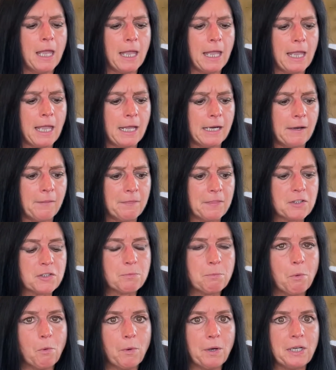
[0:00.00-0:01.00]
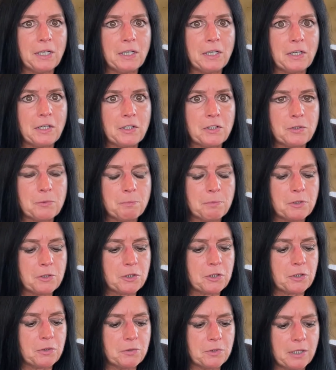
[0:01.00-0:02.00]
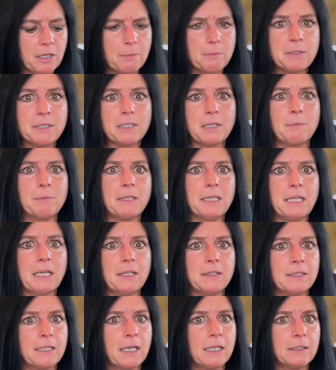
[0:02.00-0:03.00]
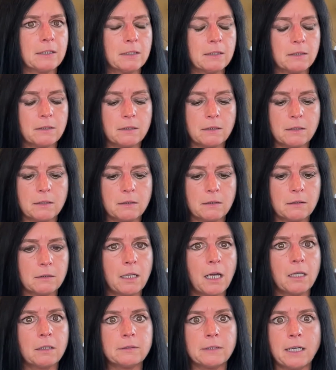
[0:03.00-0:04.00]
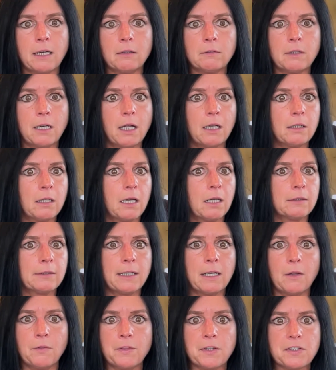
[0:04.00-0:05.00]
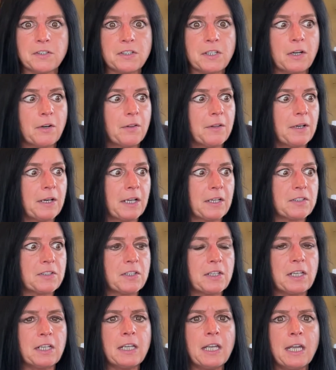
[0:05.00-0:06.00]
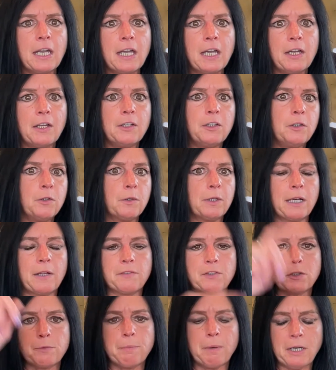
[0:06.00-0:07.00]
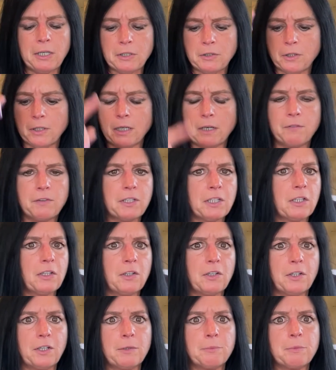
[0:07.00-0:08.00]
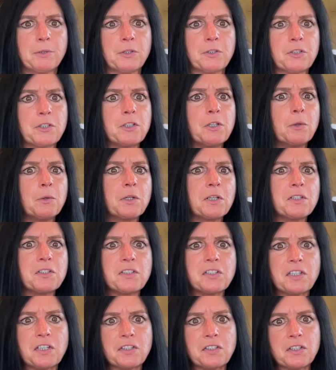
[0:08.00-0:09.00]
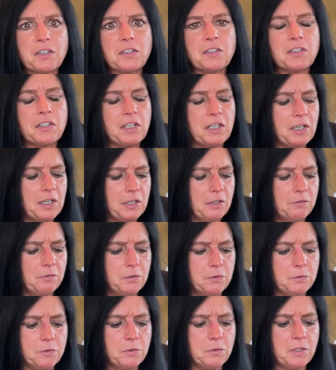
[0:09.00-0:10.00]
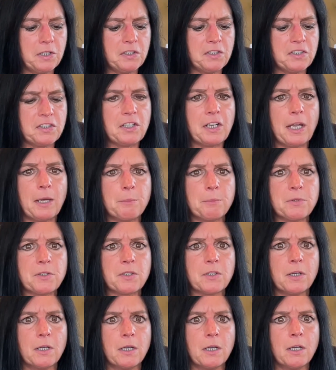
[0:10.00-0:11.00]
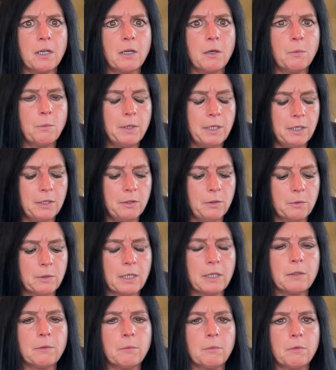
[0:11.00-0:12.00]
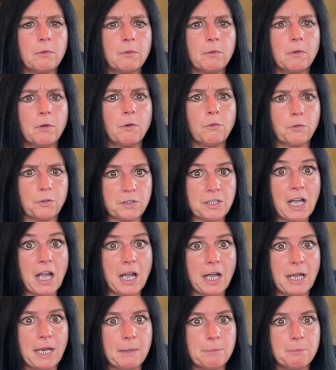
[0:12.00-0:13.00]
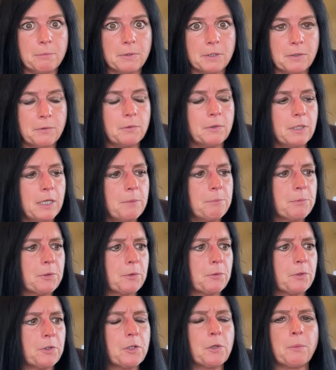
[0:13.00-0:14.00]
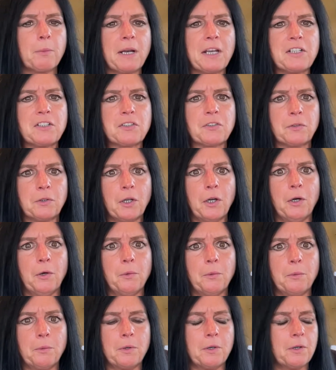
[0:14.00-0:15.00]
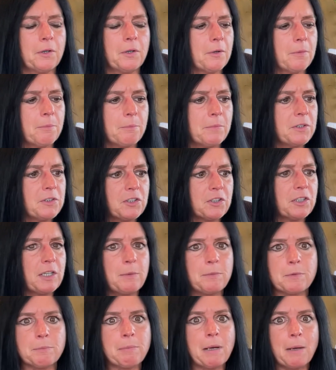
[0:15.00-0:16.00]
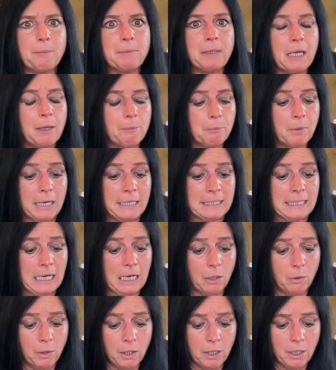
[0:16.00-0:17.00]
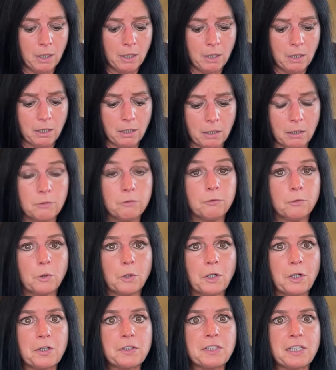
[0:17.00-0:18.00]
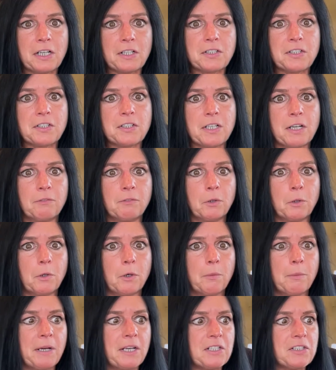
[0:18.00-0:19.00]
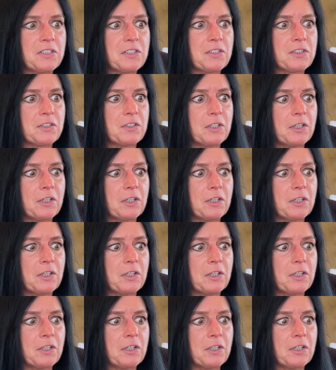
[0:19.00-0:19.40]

And at this point, it has been shown time and time again that lockdown, not lockdown, this, that, or the next thing, you could have a spike, you could have a decline, but there's no consistency in if you do these steps, you can, over time, keep your rates low. It just keeps popping up. Right now, Florida and Texas have lower rates.